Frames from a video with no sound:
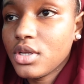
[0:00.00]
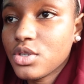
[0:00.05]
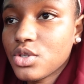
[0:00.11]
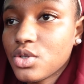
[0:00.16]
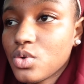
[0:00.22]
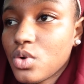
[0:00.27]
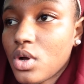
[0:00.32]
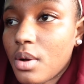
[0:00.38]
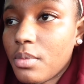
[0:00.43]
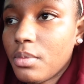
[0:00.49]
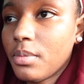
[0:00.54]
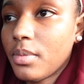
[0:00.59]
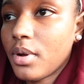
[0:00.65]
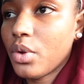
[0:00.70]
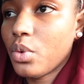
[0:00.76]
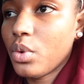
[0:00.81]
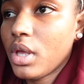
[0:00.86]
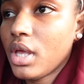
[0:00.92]
So I'm on
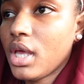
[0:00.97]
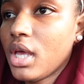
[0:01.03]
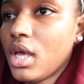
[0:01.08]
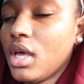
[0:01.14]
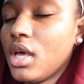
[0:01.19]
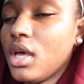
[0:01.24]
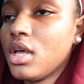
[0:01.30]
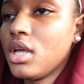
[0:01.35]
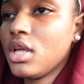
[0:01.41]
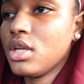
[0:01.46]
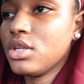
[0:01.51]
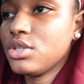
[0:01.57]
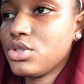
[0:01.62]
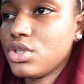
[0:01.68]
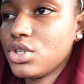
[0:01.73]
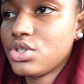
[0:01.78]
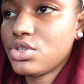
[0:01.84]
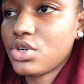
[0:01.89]
my way
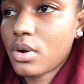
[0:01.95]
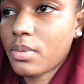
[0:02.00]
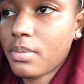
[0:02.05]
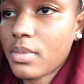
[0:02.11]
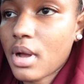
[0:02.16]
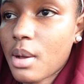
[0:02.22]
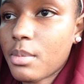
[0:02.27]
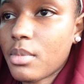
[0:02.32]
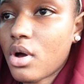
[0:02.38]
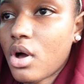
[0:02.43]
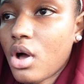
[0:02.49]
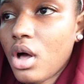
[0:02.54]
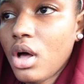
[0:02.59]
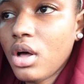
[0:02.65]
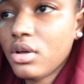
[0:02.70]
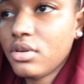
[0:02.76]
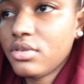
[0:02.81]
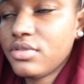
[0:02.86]
to drop mama
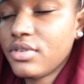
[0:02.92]
off